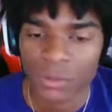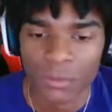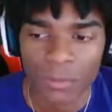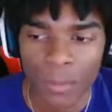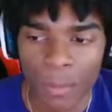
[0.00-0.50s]

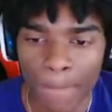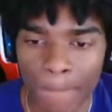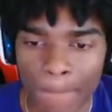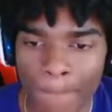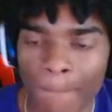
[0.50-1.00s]
Kevin Huerter.
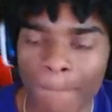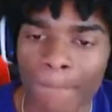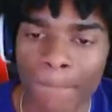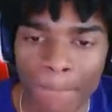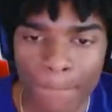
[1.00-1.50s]

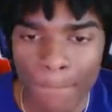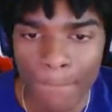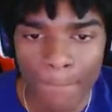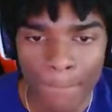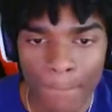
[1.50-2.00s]

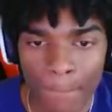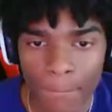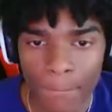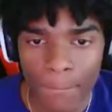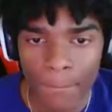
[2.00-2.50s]

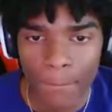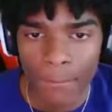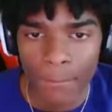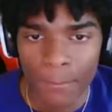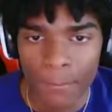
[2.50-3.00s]
Lowry gets a
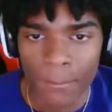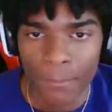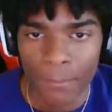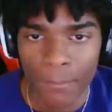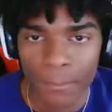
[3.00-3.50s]
screen for
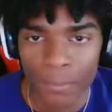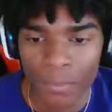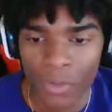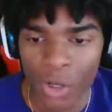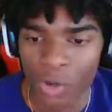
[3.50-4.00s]
Butler.
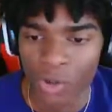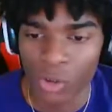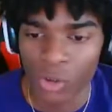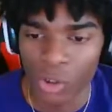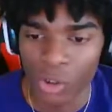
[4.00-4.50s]
Oh no,
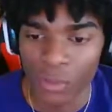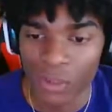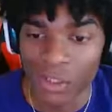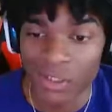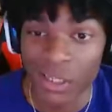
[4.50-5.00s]
look, bro.
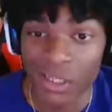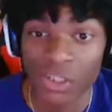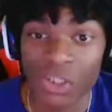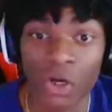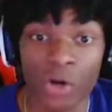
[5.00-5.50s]
That's like his
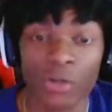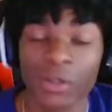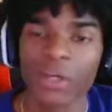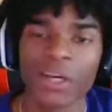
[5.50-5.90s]
third.